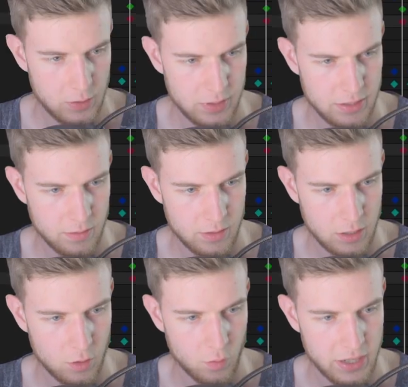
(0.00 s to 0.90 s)
I really don't
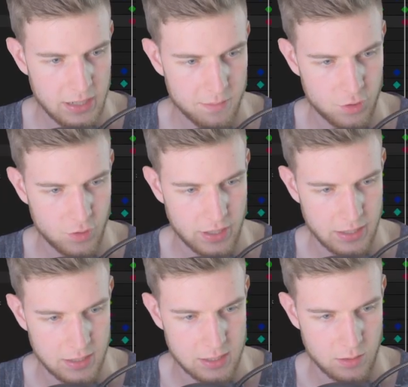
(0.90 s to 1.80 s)
know why I'm
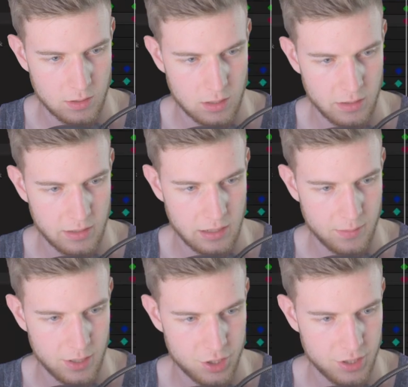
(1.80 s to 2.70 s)
trying so hard on the
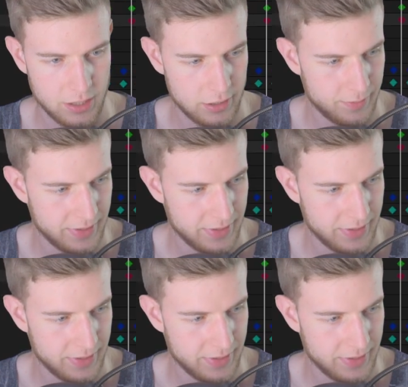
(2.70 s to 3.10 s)
animation here,